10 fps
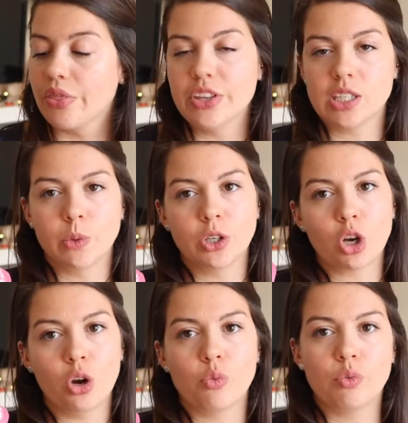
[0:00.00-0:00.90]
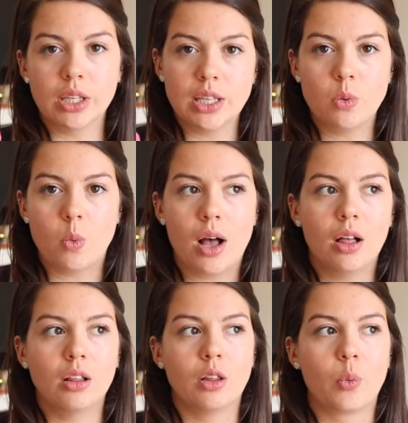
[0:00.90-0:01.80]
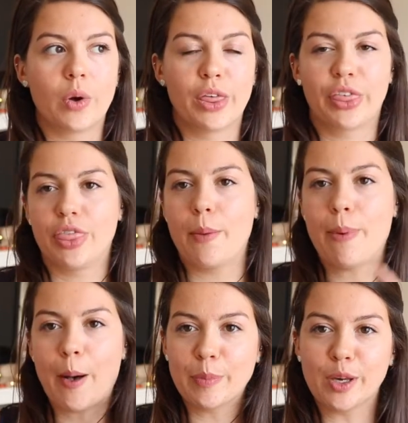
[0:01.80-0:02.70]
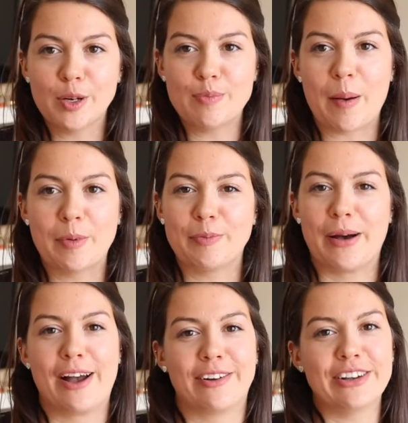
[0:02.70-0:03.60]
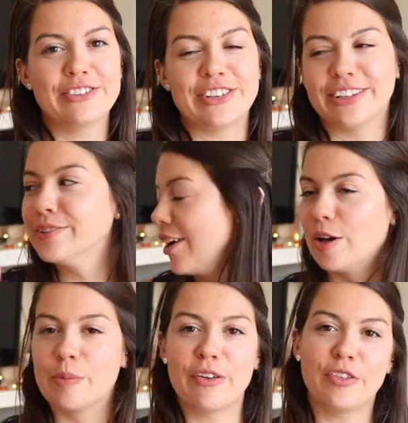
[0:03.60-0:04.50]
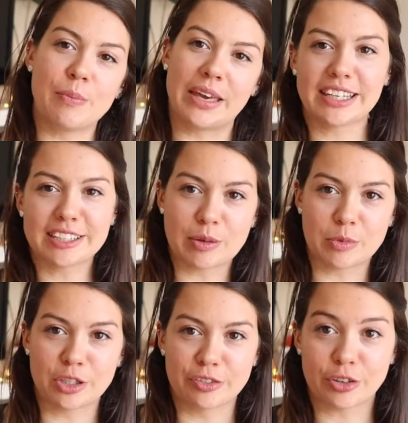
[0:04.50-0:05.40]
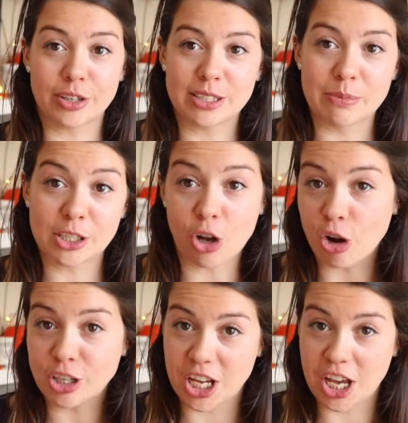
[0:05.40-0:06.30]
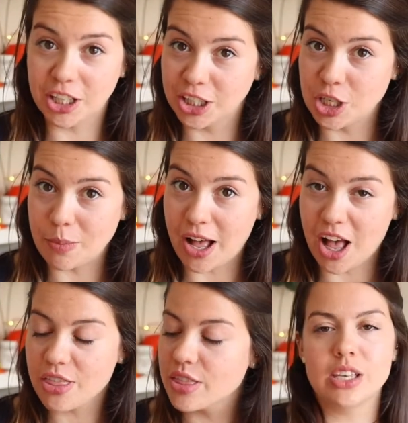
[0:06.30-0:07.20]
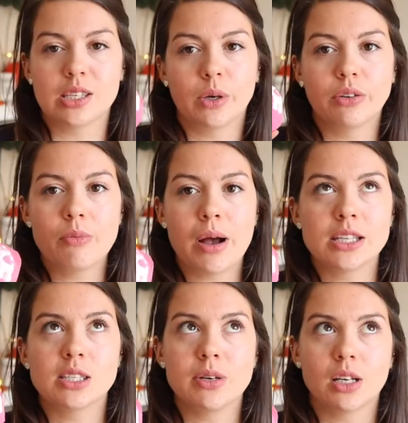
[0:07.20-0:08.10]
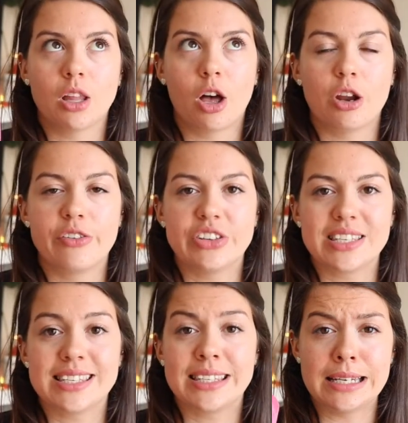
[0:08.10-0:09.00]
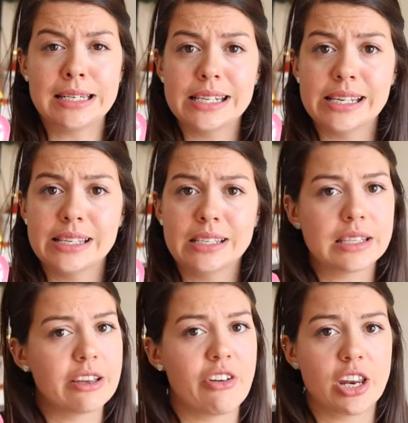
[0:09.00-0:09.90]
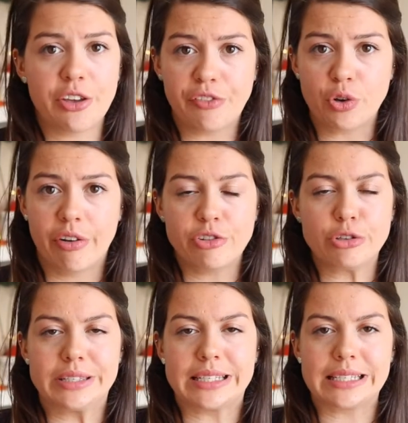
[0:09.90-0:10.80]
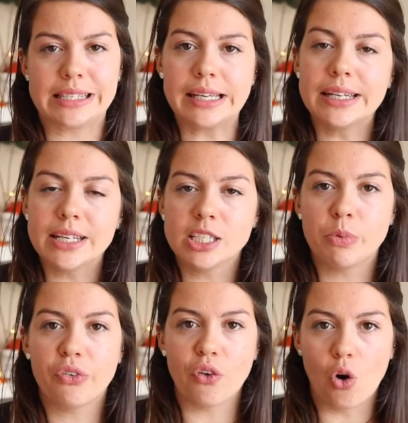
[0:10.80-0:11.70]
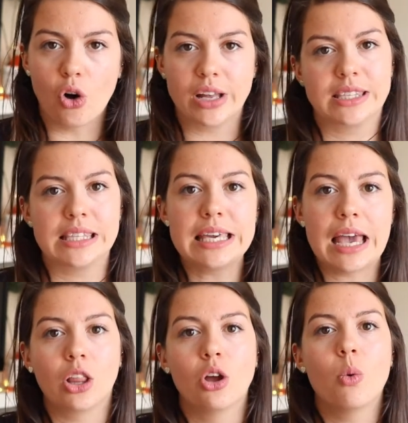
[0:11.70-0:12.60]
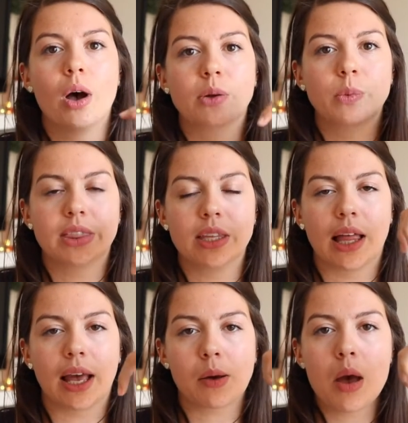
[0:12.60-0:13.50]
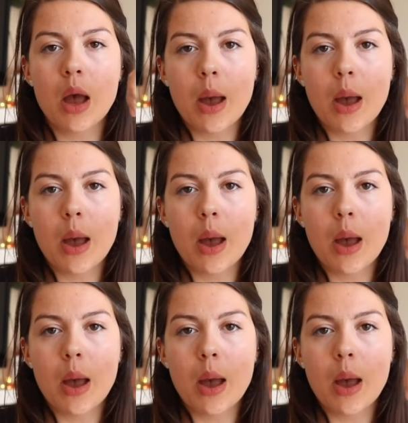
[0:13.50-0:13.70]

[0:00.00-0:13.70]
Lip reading: This would go really well with the pumpkin bubble bar, I feel, if you're making some sort of Christmas cocktail in your bath. This one reminds me a lot of Cinders. If any of you have used Cinders before, it's the yellow one with the like